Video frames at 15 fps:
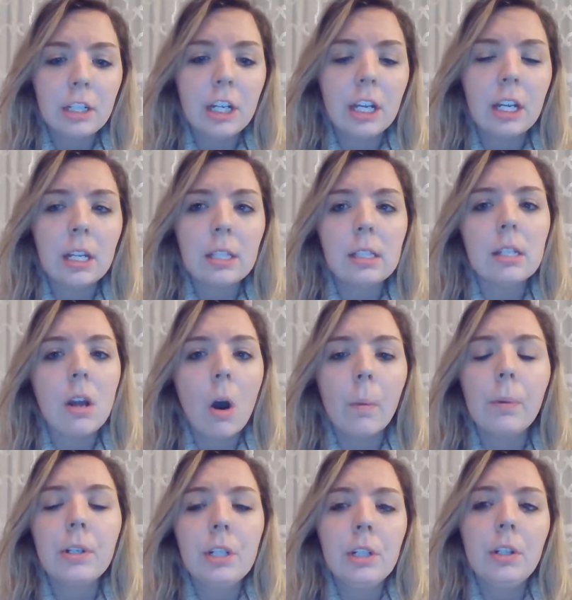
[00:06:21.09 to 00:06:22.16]
chance and
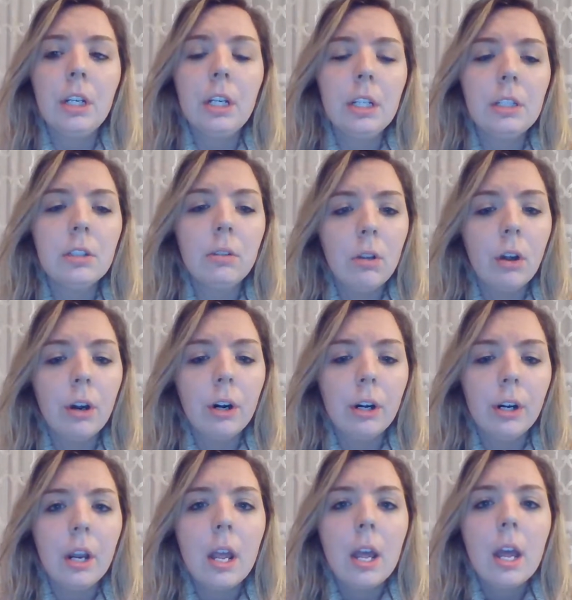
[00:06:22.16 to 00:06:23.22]
opportunity to
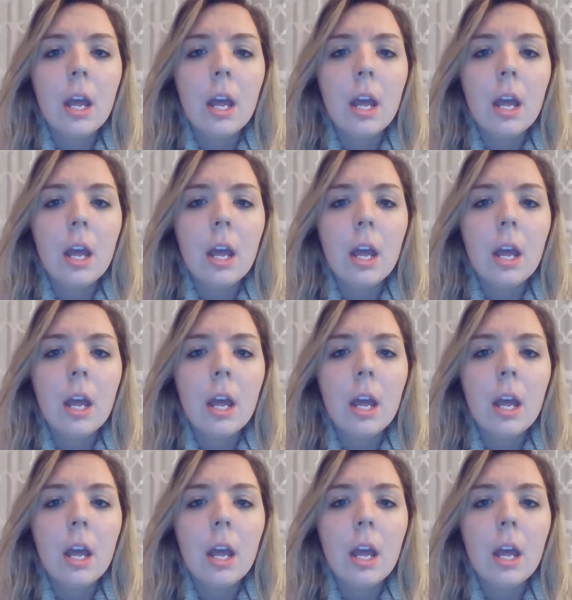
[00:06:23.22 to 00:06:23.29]
learn